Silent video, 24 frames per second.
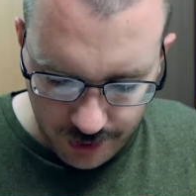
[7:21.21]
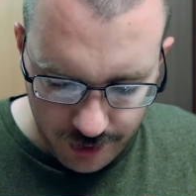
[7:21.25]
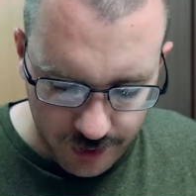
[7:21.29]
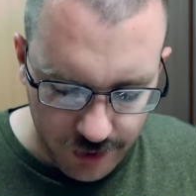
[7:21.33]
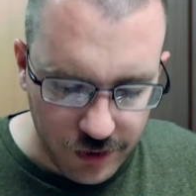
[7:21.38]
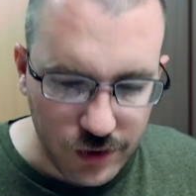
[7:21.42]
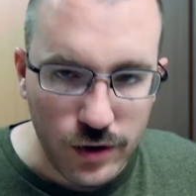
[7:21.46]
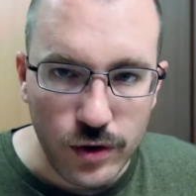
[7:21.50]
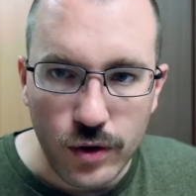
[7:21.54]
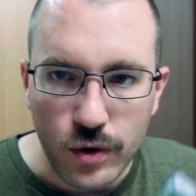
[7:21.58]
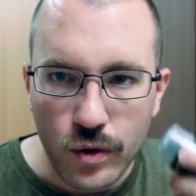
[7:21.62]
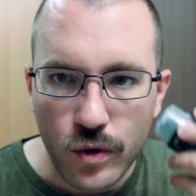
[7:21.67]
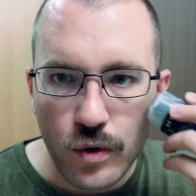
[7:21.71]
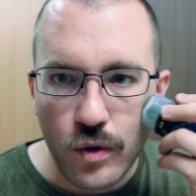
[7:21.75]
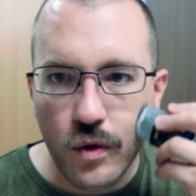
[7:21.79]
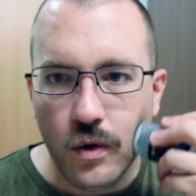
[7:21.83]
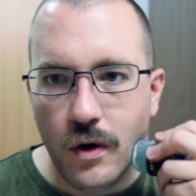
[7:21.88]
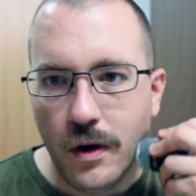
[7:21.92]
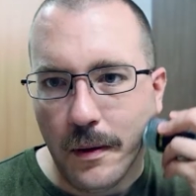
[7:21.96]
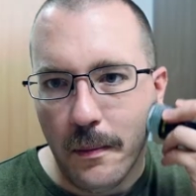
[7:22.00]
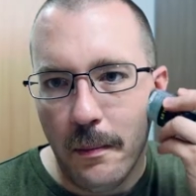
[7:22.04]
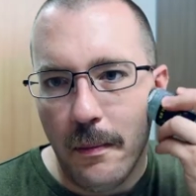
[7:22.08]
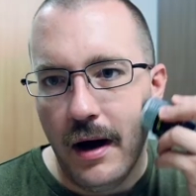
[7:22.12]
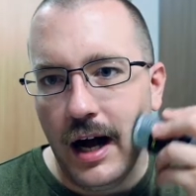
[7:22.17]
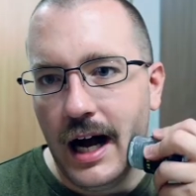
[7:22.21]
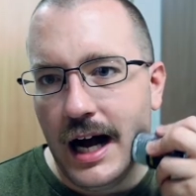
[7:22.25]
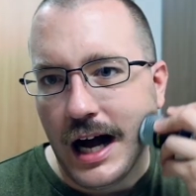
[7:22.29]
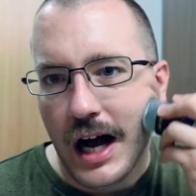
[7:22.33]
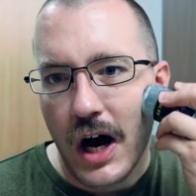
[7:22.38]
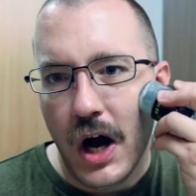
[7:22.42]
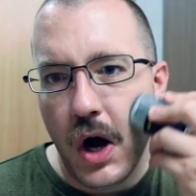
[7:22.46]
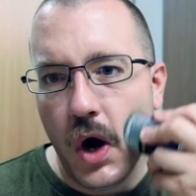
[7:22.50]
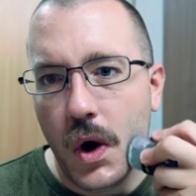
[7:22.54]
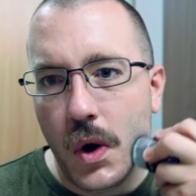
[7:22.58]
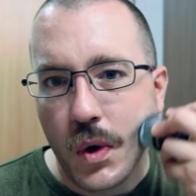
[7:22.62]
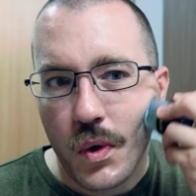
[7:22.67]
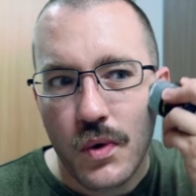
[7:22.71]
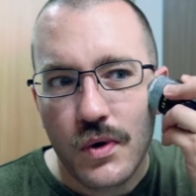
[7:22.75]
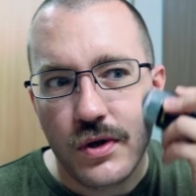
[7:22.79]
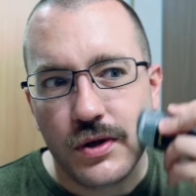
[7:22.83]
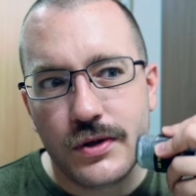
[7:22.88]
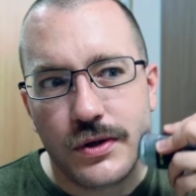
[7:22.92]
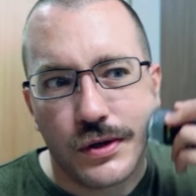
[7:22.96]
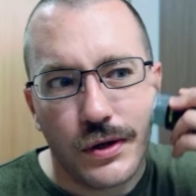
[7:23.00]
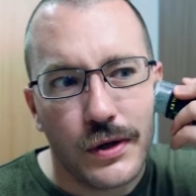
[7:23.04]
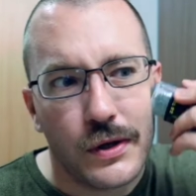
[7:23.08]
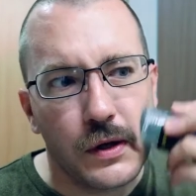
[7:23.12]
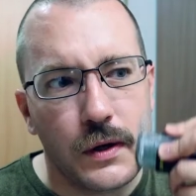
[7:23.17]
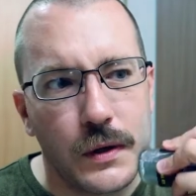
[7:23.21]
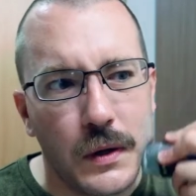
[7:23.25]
to about,